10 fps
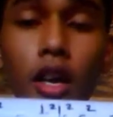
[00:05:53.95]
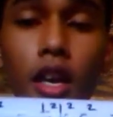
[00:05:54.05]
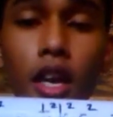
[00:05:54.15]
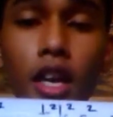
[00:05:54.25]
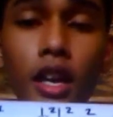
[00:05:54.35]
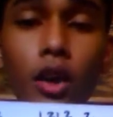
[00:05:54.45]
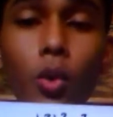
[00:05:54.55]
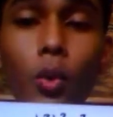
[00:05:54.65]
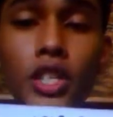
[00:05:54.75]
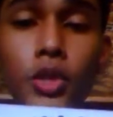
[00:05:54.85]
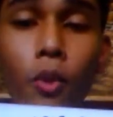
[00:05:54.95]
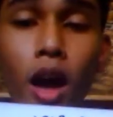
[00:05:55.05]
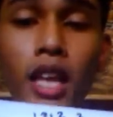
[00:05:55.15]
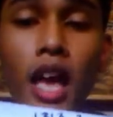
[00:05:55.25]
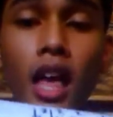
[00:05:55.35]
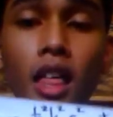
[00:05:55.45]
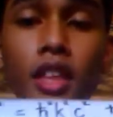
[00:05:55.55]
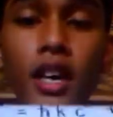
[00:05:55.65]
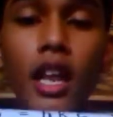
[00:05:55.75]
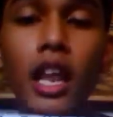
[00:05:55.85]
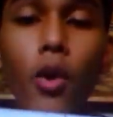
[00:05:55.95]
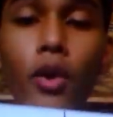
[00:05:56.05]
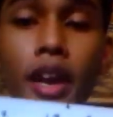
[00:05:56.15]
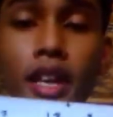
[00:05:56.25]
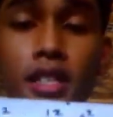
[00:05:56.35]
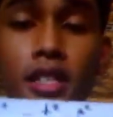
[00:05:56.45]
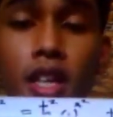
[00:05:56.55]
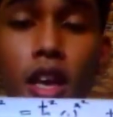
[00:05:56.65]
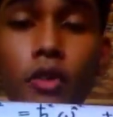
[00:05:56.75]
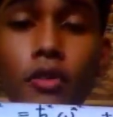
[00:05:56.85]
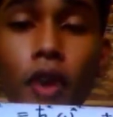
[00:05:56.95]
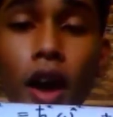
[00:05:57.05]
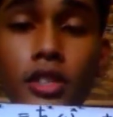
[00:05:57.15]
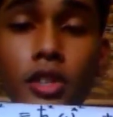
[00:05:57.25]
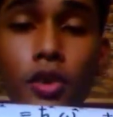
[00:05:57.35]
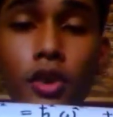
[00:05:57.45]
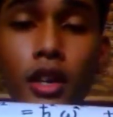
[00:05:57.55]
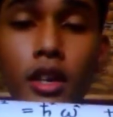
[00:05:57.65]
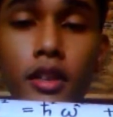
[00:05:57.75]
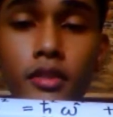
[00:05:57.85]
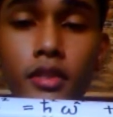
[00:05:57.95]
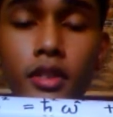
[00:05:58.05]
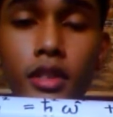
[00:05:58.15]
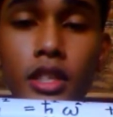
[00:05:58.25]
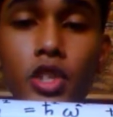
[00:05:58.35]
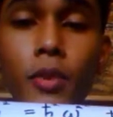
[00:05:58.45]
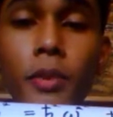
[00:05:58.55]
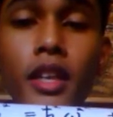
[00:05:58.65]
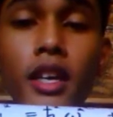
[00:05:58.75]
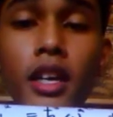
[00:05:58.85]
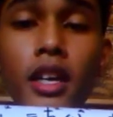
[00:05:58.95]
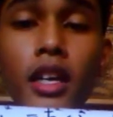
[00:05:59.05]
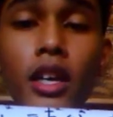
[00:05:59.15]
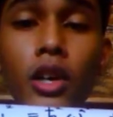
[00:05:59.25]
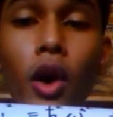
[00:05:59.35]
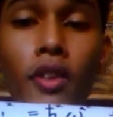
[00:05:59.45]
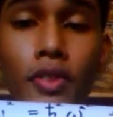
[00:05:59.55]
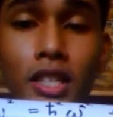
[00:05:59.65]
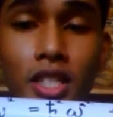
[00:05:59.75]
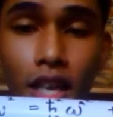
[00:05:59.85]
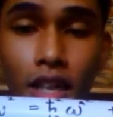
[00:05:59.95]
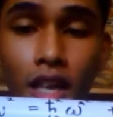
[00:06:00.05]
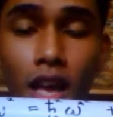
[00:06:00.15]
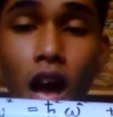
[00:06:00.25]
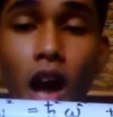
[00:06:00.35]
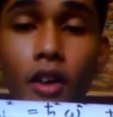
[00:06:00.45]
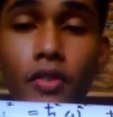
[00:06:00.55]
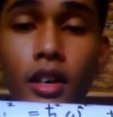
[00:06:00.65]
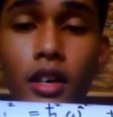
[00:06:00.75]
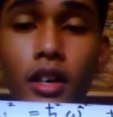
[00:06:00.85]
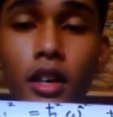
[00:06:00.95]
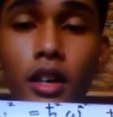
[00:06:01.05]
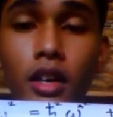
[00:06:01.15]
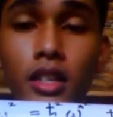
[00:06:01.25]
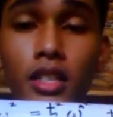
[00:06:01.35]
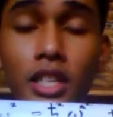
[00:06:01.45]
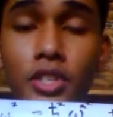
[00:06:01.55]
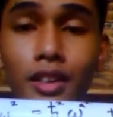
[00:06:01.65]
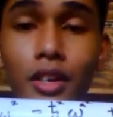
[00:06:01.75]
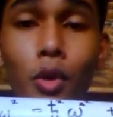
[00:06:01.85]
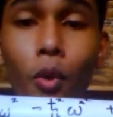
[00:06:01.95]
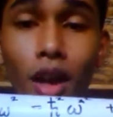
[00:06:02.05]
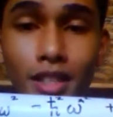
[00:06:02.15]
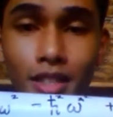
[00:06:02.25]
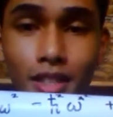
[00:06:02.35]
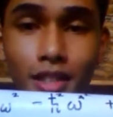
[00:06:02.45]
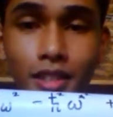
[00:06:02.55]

in which one the Lorentz factor to be the coefficient of such a quantity.